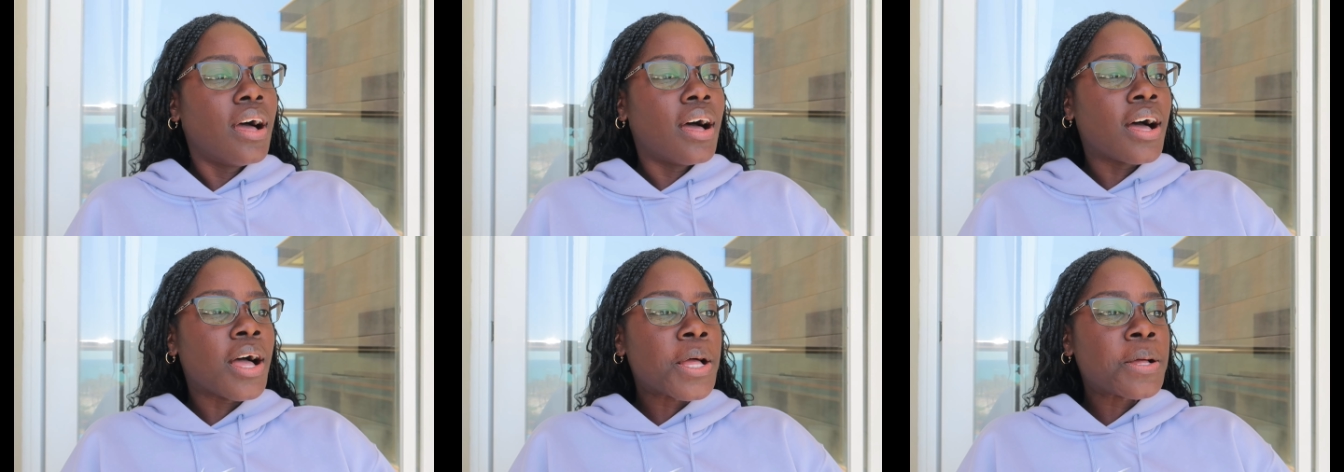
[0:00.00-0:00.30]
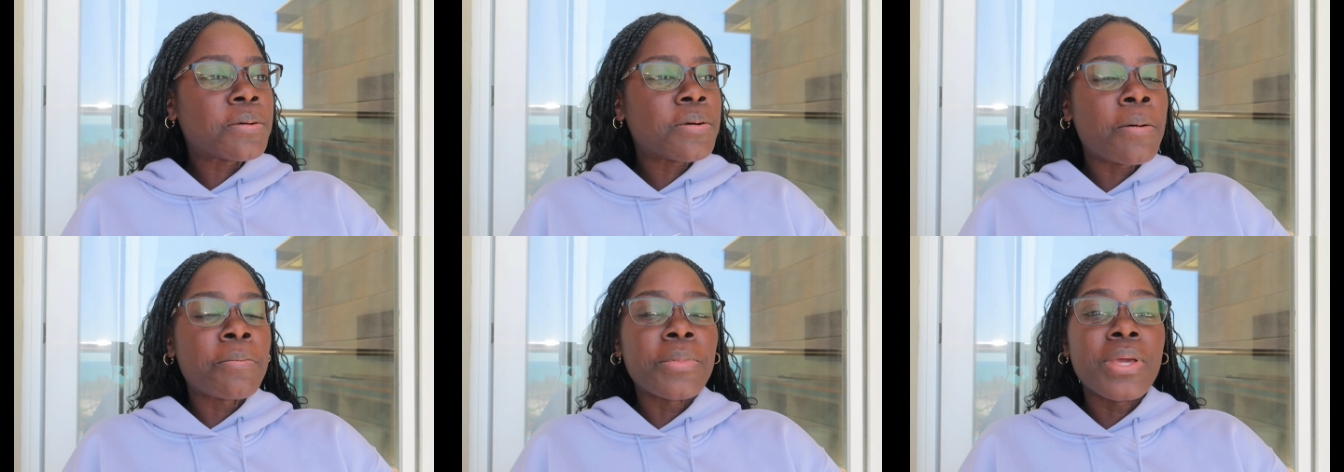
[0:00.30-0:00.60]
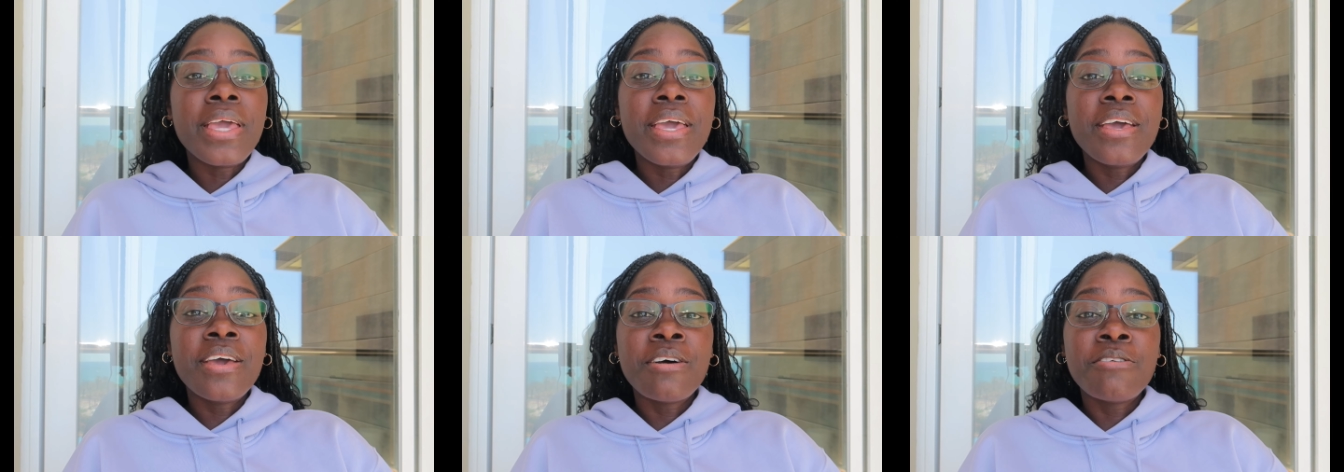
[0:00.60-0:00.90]
uh, i'm
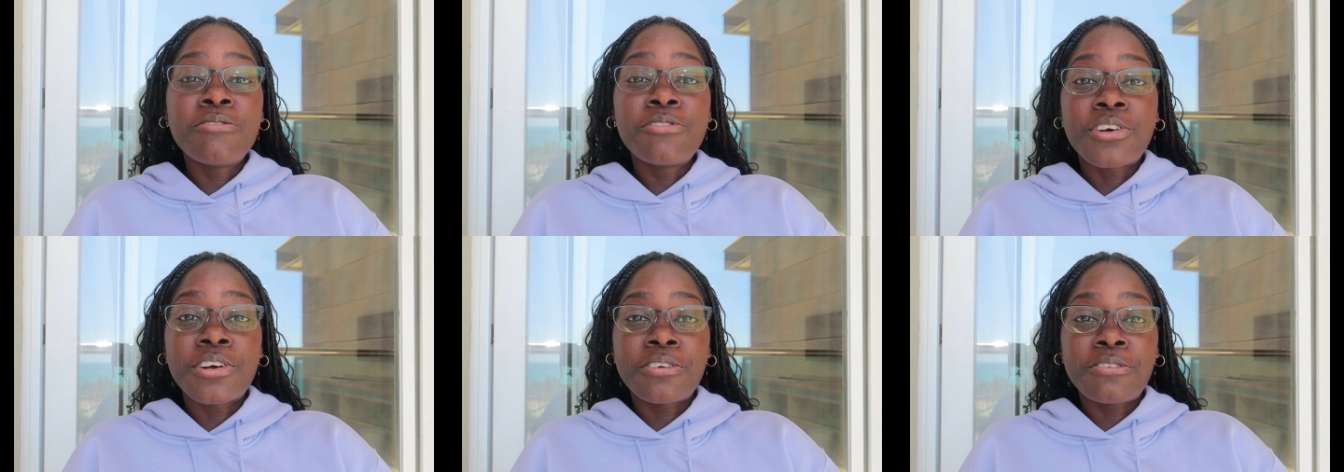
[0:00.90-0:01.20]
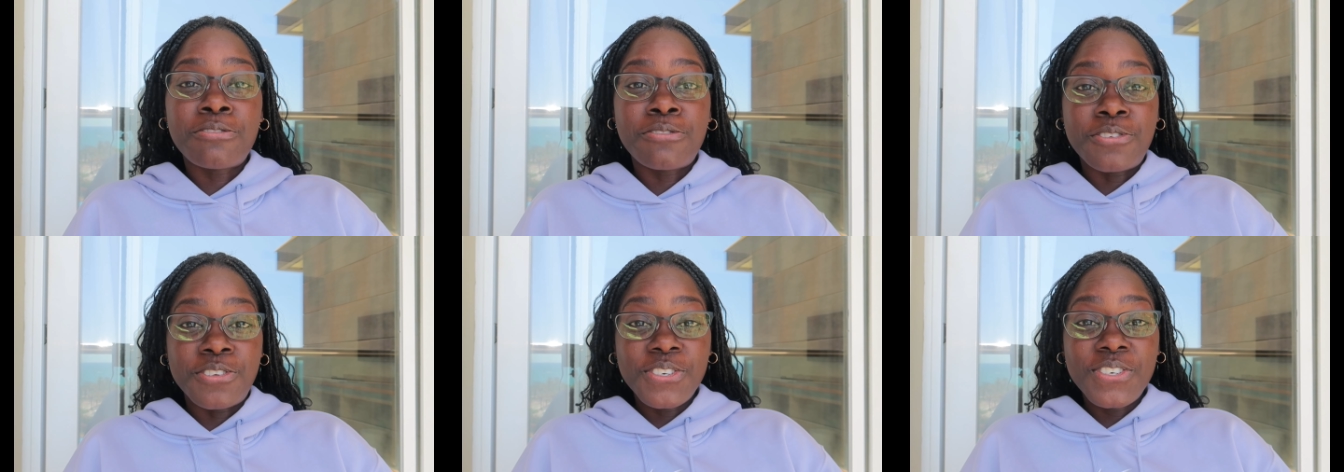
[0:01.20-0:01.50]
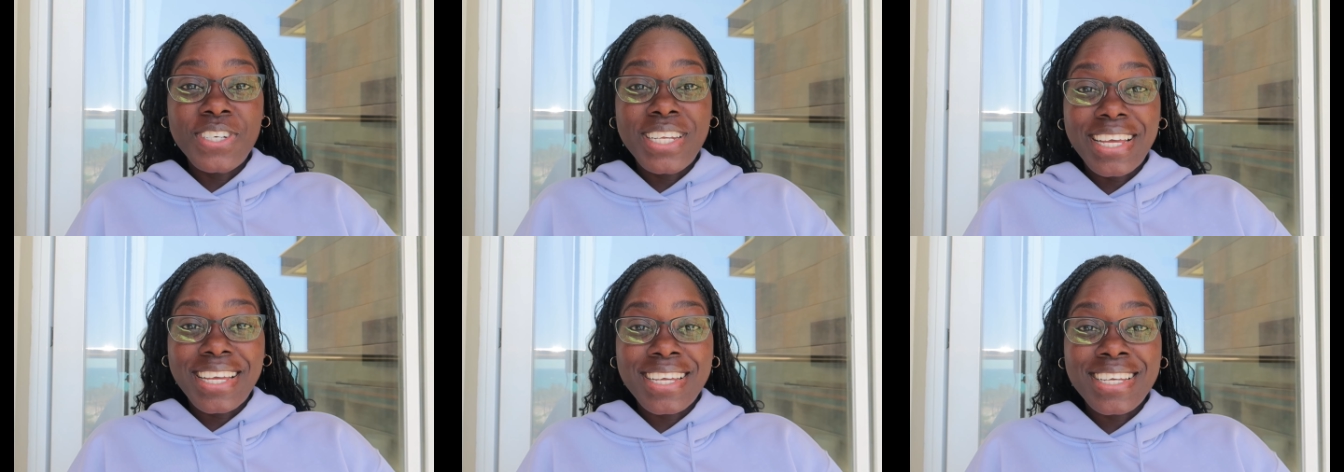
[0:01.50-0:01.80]
here for a
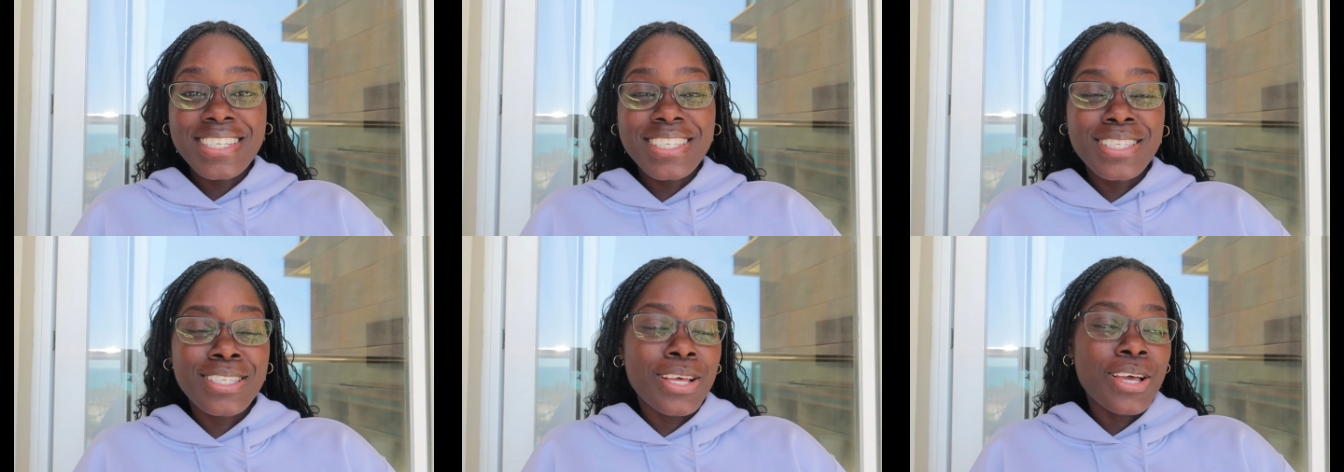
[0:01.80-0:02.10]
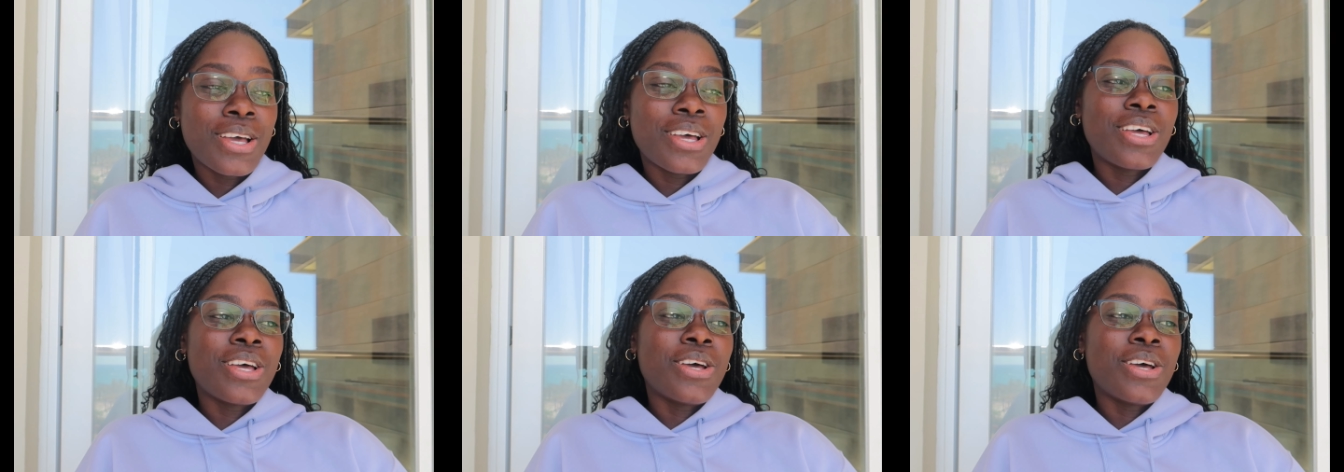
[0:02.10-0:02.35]
few days